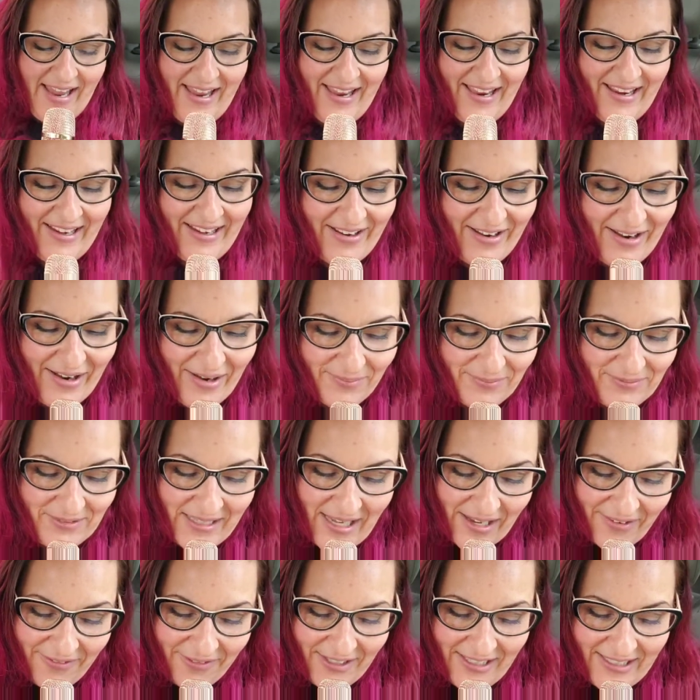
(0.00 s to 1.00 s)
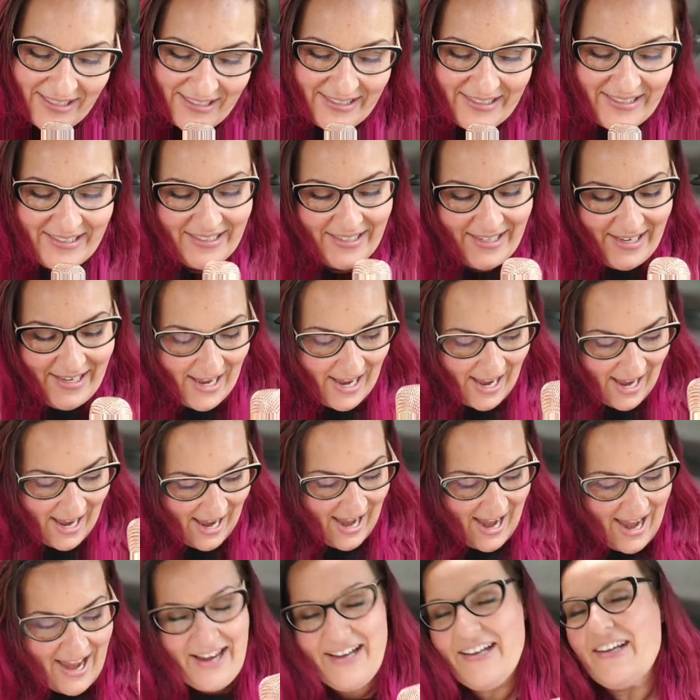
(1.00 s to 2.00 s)
And um David,
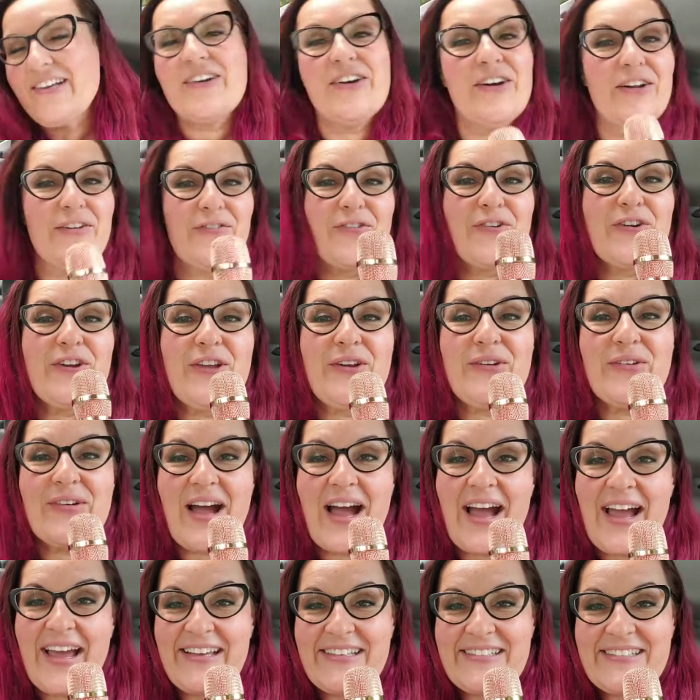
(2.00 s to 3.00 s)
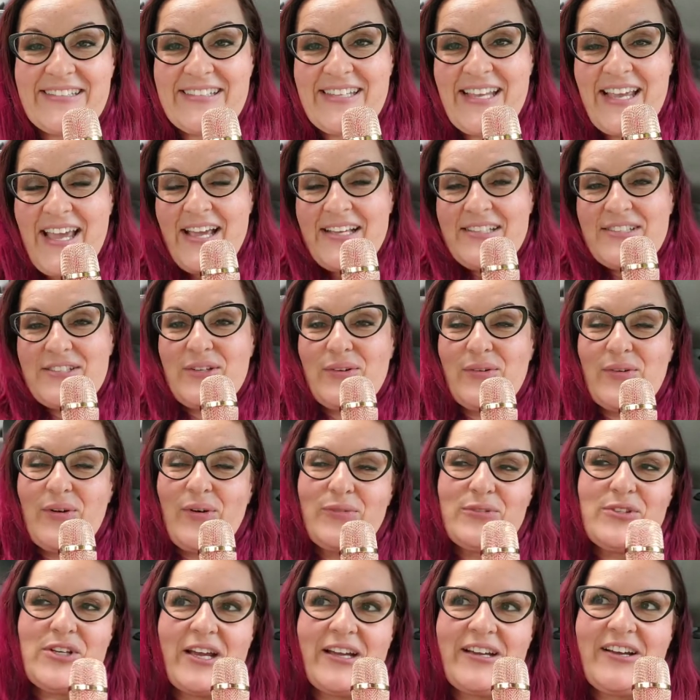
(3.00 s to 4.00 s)
and good for you guys. So
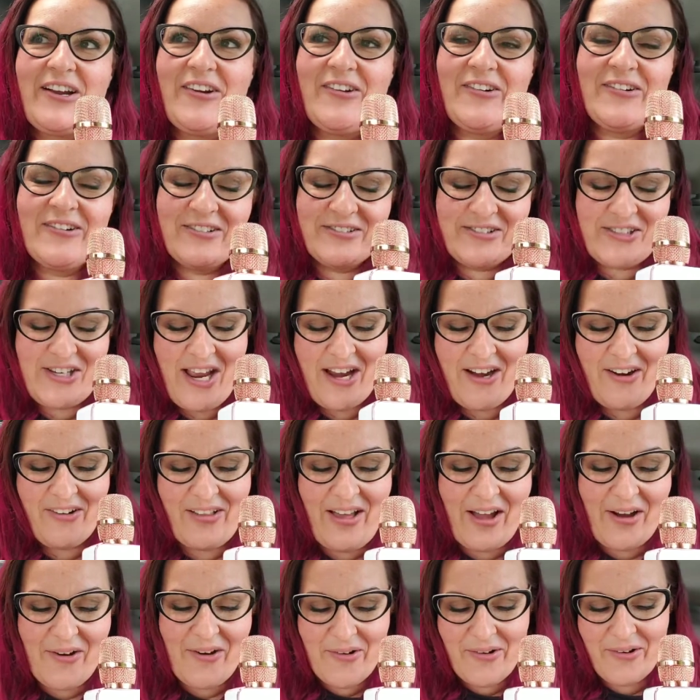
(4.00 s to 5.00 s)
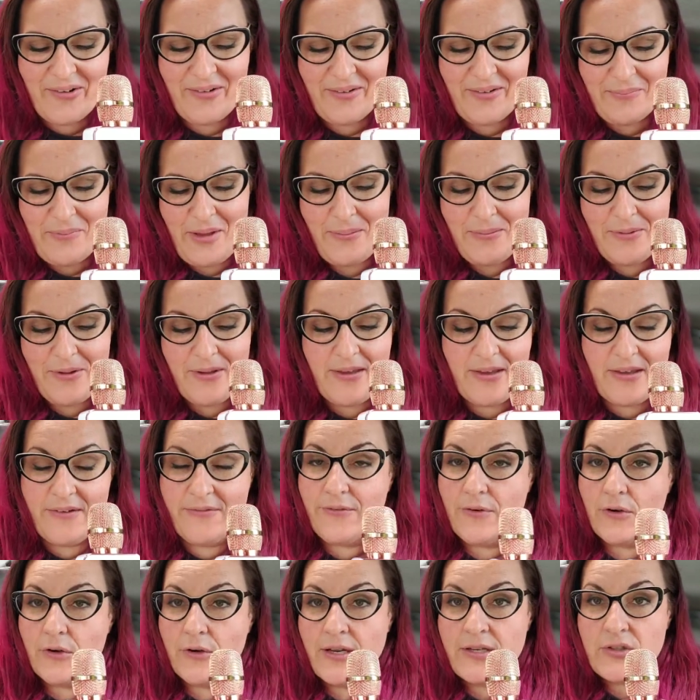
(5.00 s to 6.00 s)
go check her channel out. Maybe
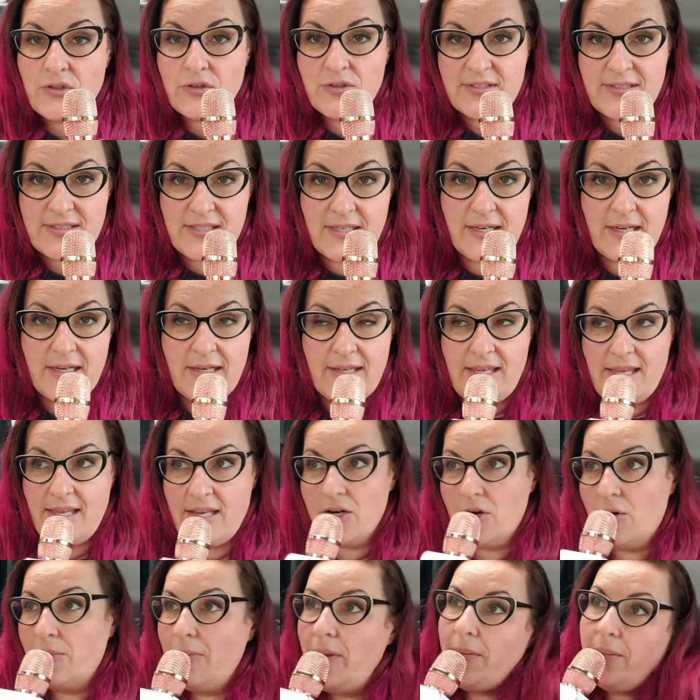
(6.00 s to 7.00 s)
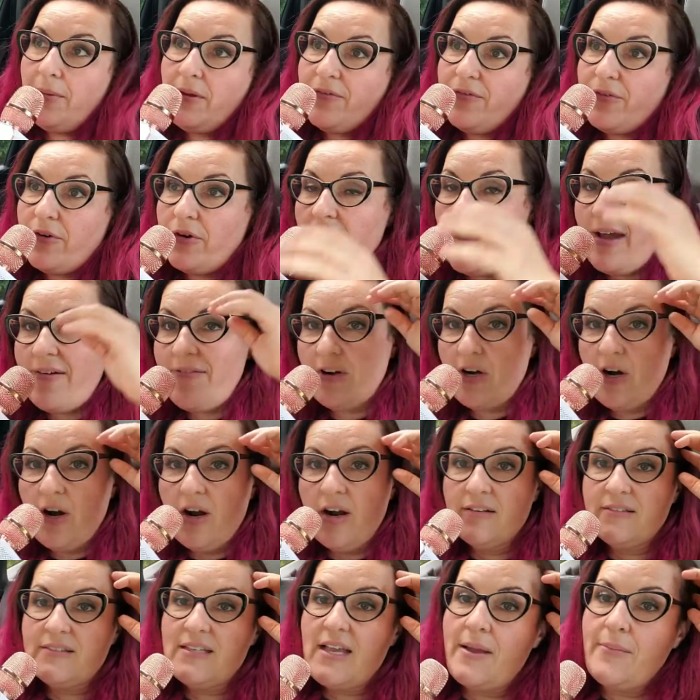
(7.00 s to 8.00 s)
if you're interested in keto, maybe if you're having a
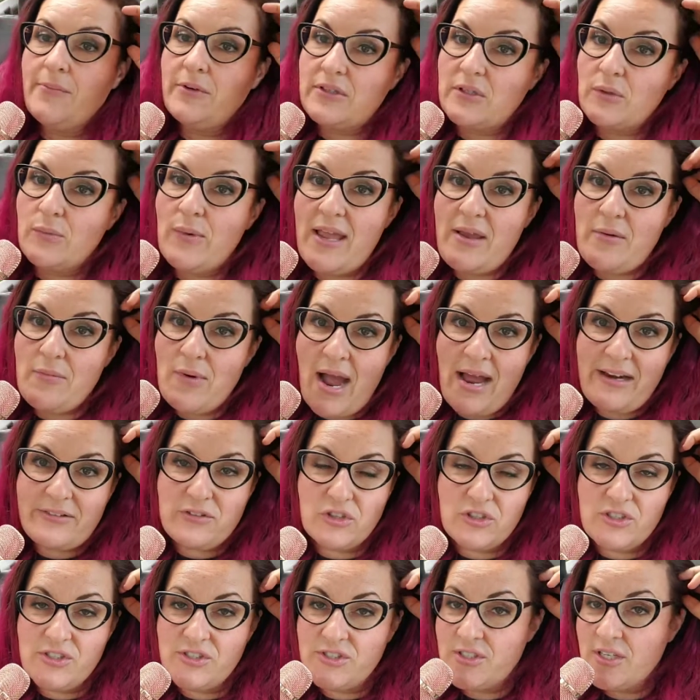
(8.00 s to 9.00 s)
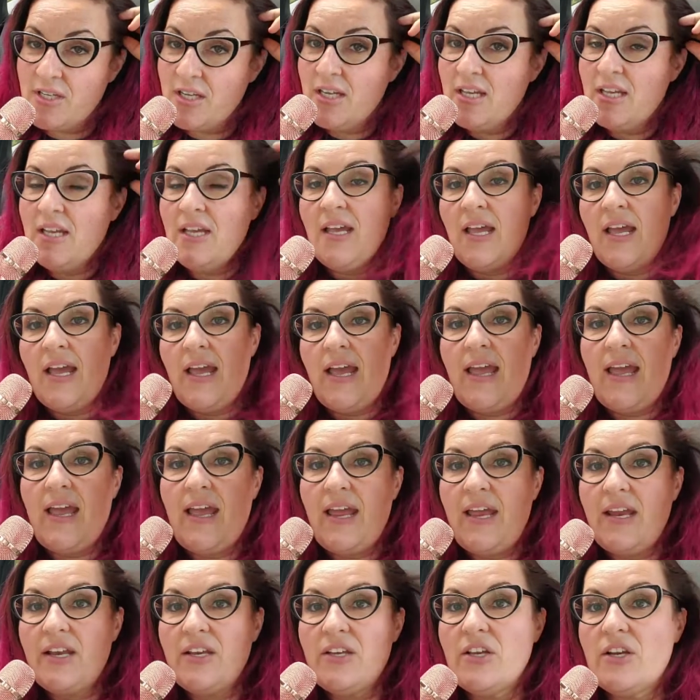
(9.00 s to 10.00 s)
hard time with the Weight Watchers
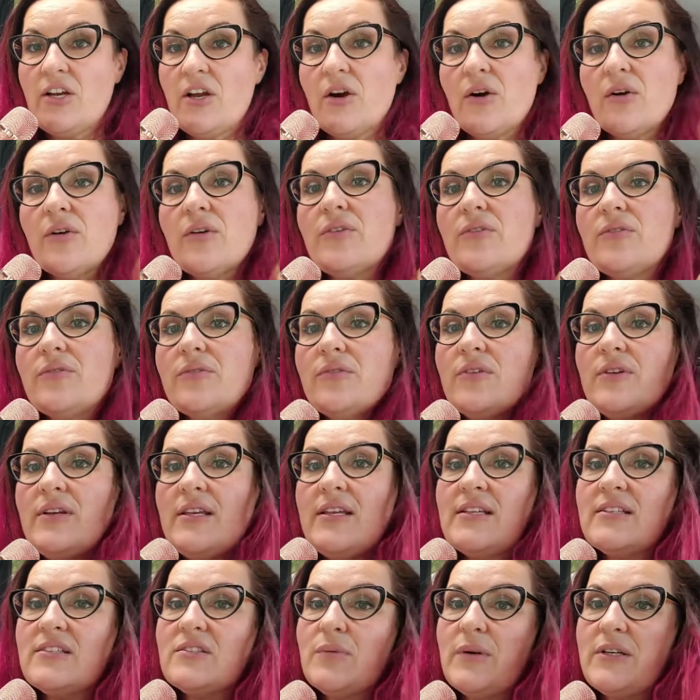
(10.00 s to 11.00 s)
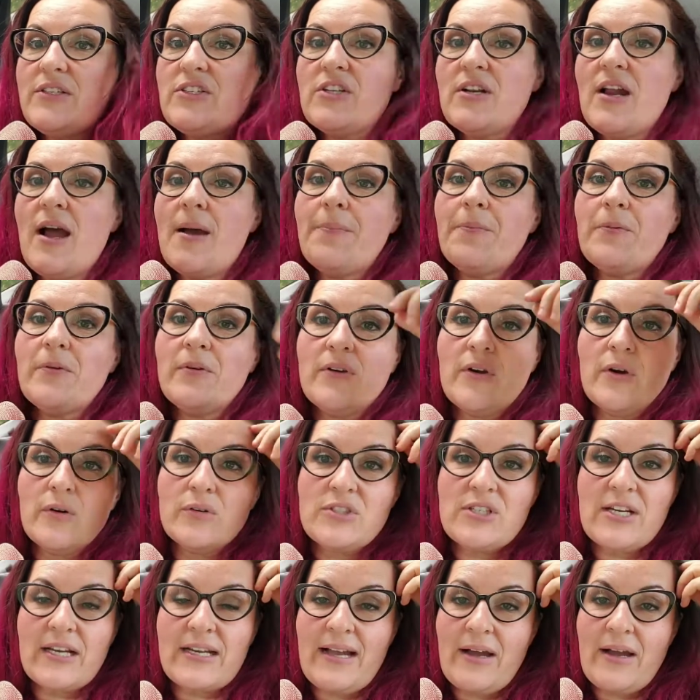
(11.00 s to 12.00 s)
and you know you, you need to switch it up, you can
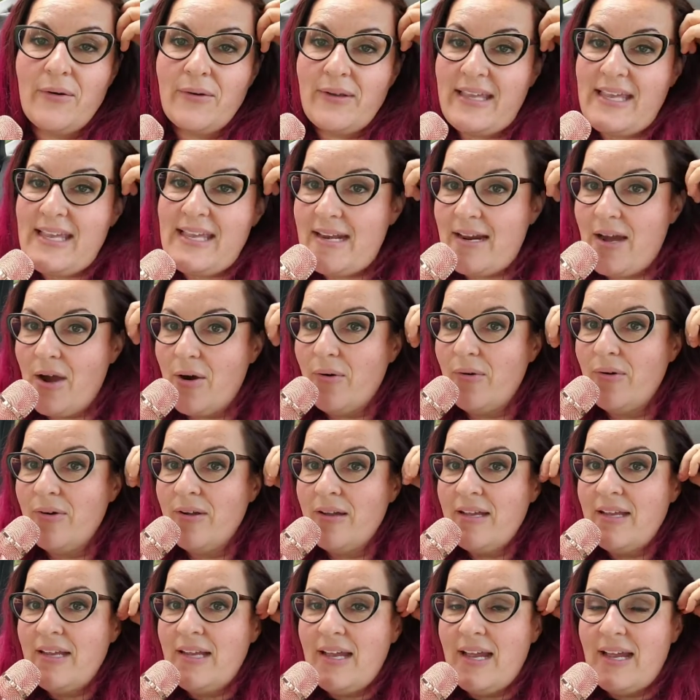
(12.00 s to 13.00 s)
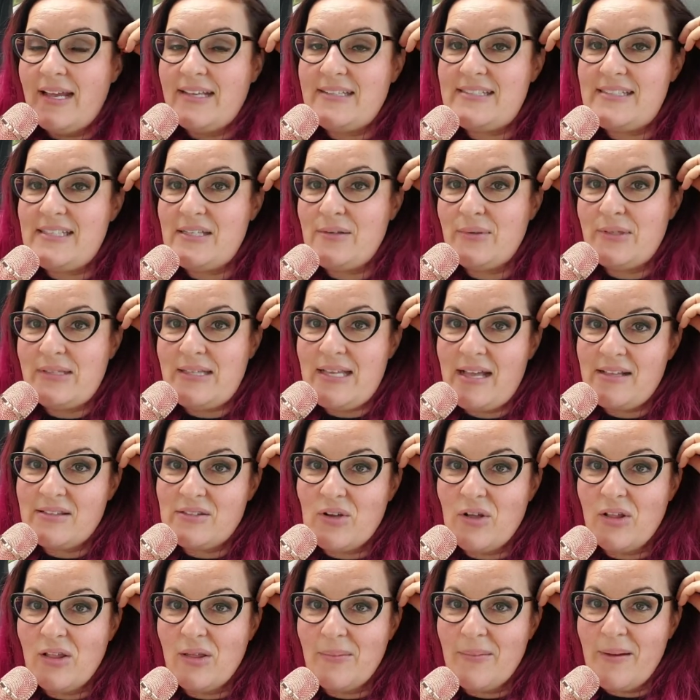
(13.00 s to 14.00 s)
go check out keto and see what
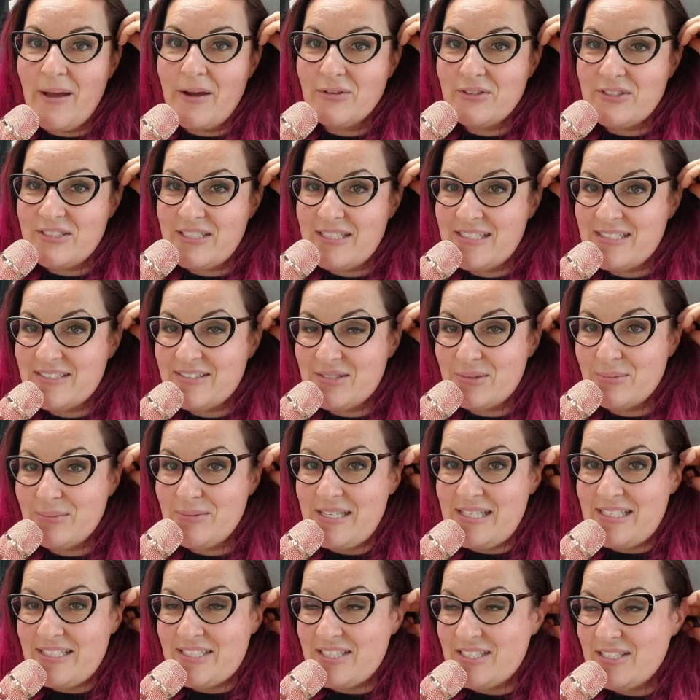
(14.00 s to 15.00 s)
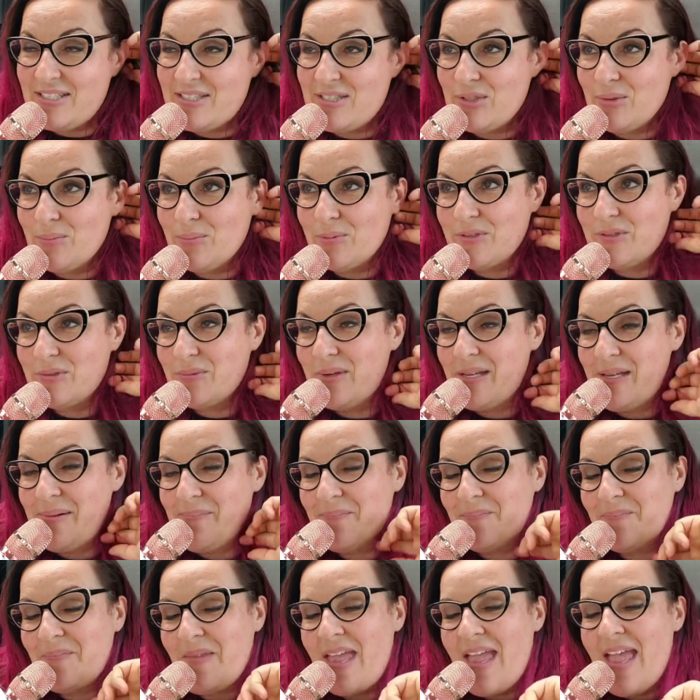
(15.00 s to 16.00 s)
that's all about. She's sweet. She's super
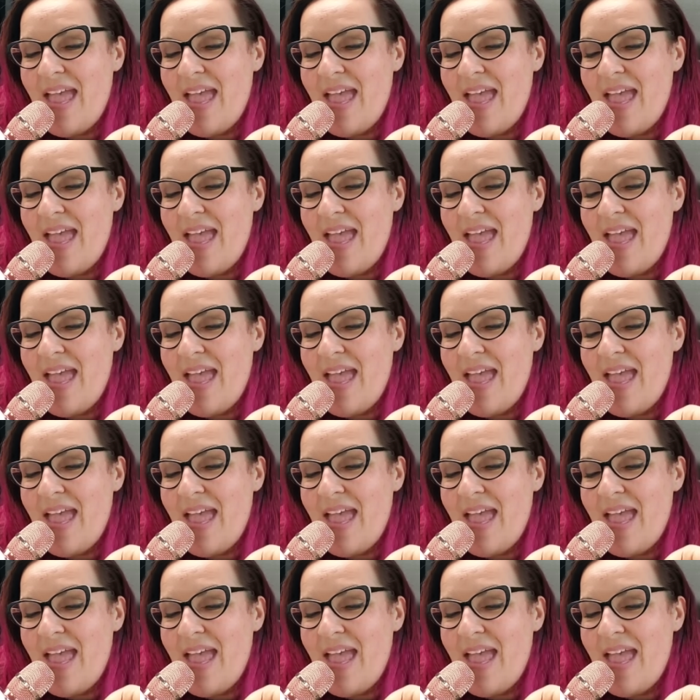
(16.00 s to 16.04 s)
sweet.